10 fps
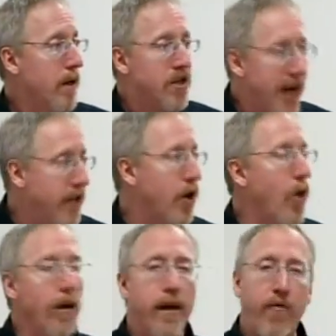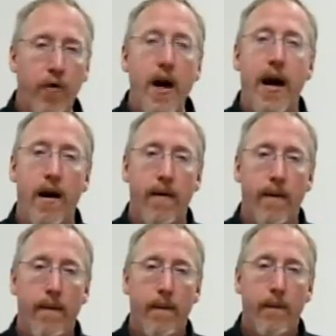Set totally free.
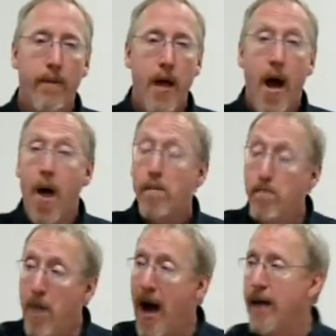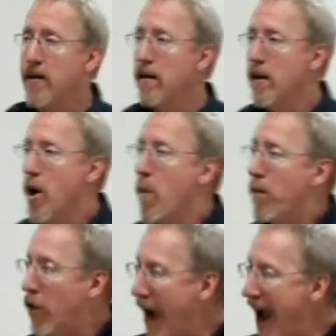But
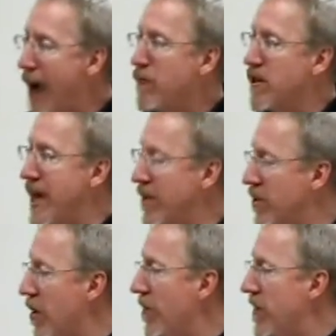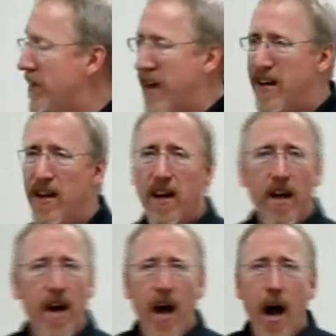perhaps that servant said,
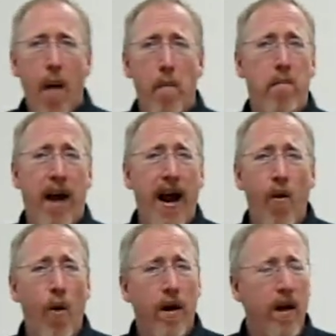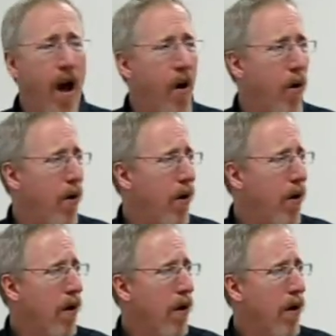but I don't want to go.
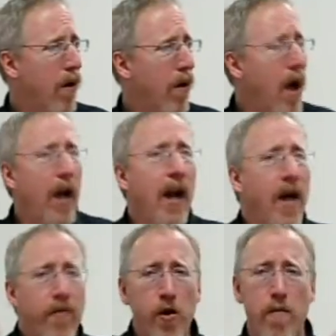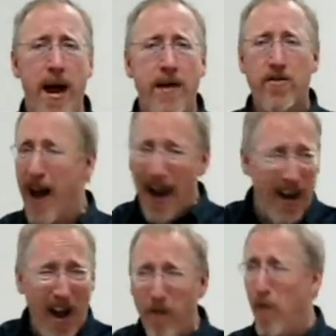I love you, Master. I
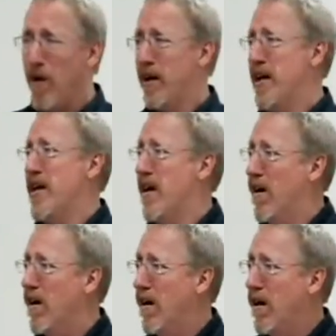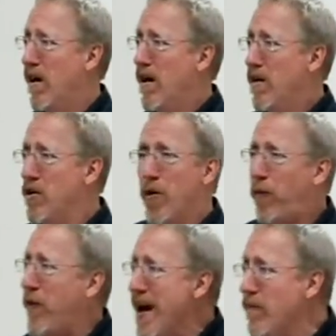love working here. You're
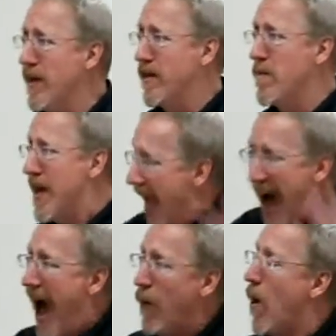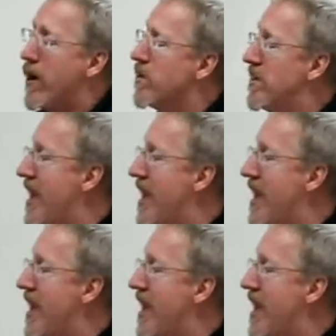family to me. I want to